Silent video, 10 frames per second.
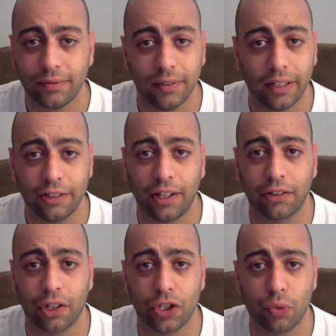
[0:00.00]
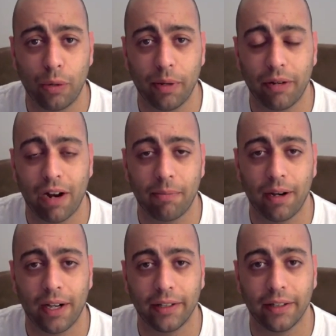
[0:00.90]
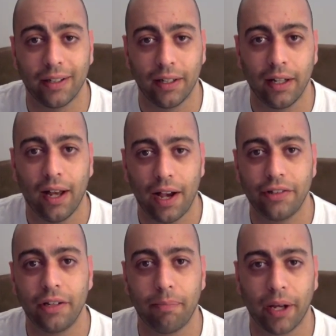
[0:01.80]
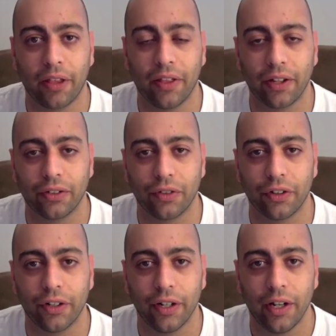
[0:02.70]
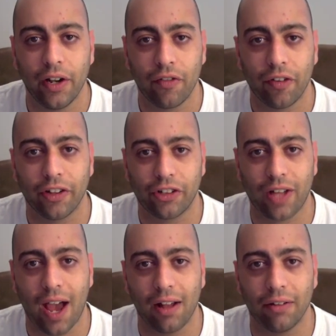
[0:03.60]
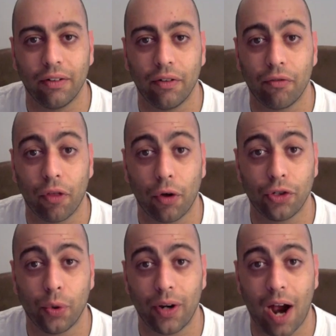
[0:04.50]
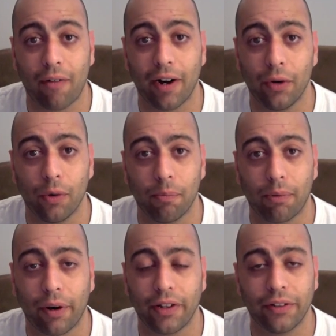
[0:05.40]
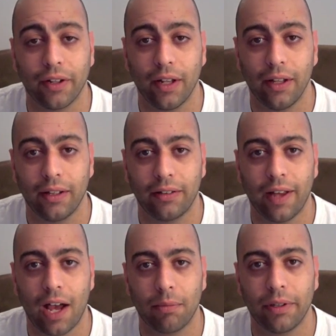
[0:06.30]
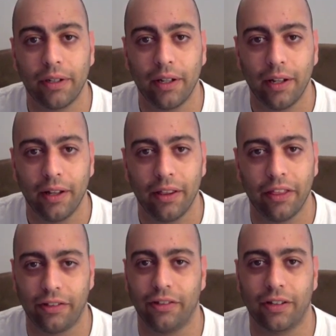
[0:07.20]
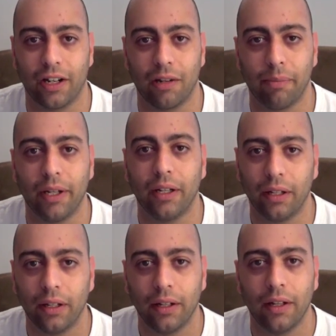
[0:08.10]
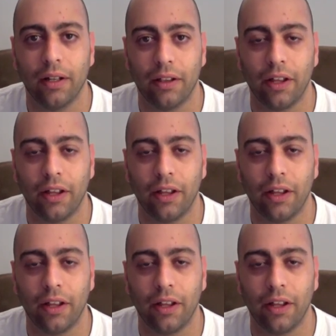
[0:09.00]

this thing's going to sweep in right behind it. I see big things for this style. For those who are not ready to embrace the tablet, this is going to be the